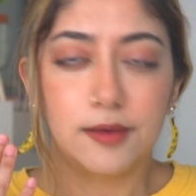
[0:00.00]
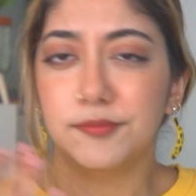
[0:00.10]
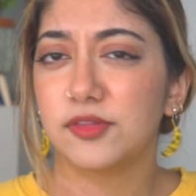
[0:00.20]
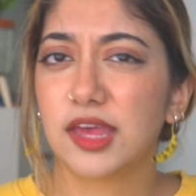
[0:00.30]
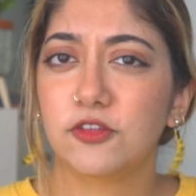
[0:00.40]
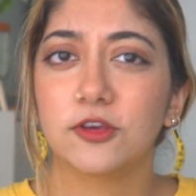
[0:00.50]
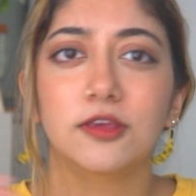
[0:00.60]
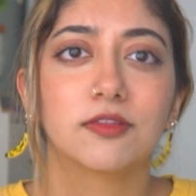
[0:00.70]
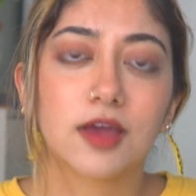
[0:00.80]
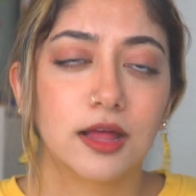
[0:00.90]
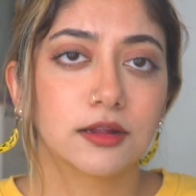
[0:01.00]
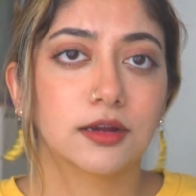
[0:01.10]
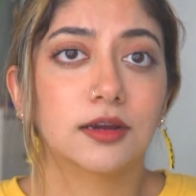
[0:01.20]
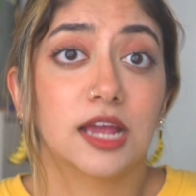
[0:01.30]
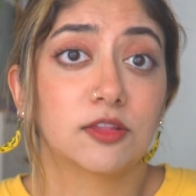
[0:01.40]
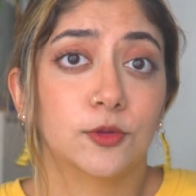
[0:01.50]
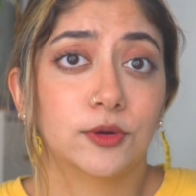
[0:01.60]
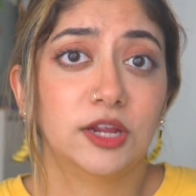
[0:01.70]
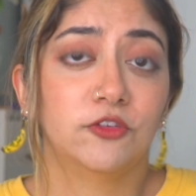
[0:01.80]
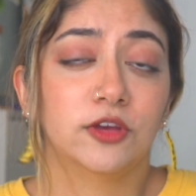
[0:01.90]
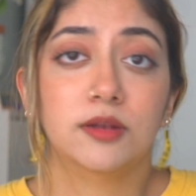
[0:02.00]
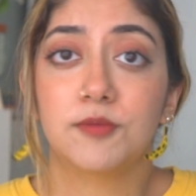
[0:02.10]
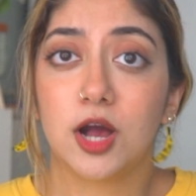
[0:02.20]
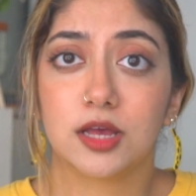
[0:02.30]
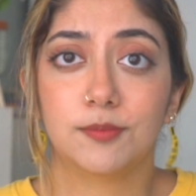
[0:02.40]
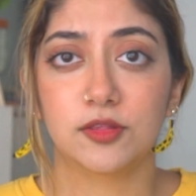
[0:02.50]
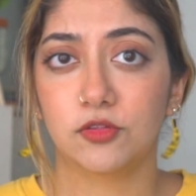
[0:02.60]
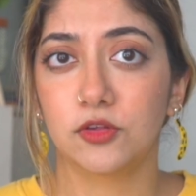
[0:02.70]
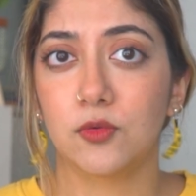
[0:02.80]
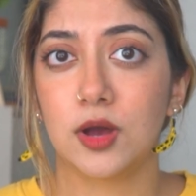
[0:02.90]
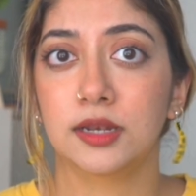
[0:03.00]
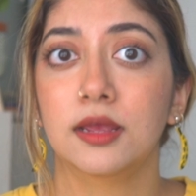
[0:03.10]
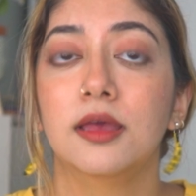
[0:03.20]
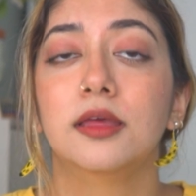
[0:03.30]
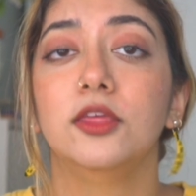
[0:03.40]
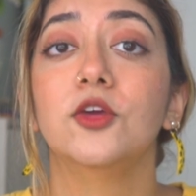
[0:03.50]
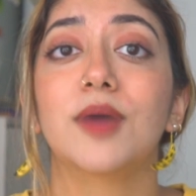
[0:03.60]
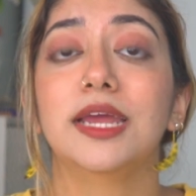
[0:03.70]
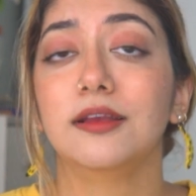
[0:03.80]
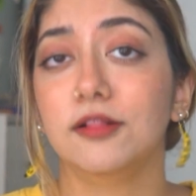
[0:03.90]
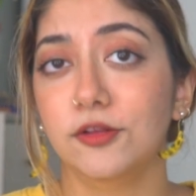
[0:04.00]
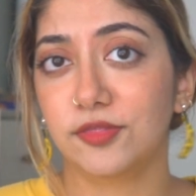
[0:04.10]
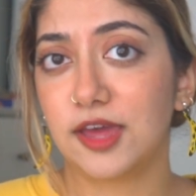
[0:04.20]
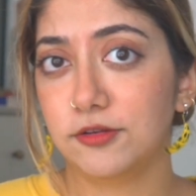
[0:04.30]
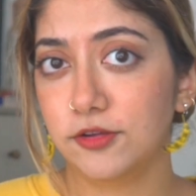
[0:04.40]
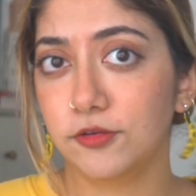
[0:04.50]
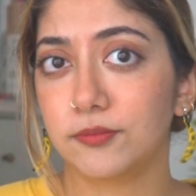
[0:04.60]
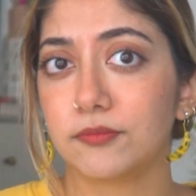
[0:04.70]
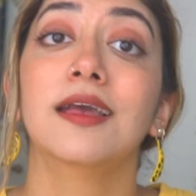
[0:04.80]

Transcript: sketches, color, exploration, mock-ups, and so on, you might include that too.